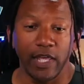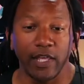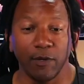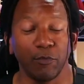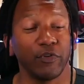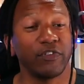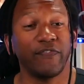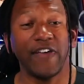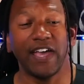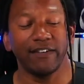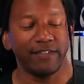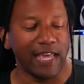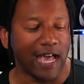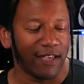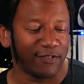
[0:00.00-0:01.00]
It was
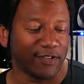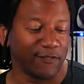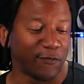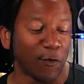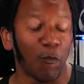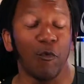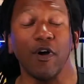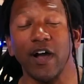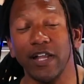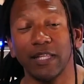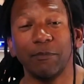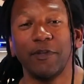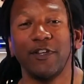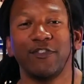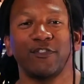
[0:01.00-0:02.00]
fantastic. For one, let
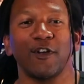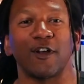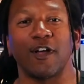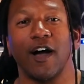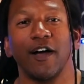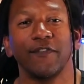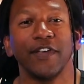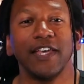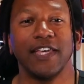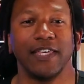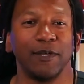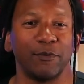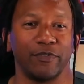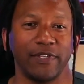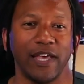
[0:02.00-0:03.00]
me just start off.
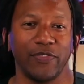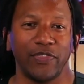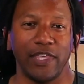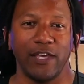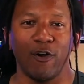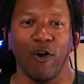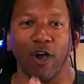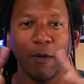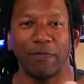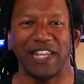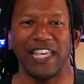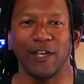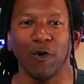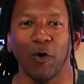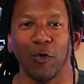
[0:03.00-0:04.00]
It was at the
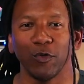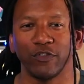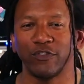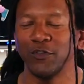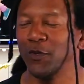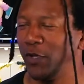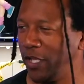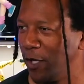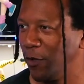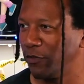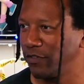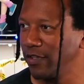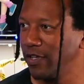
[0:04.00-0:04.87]
Harmony Gold Studios.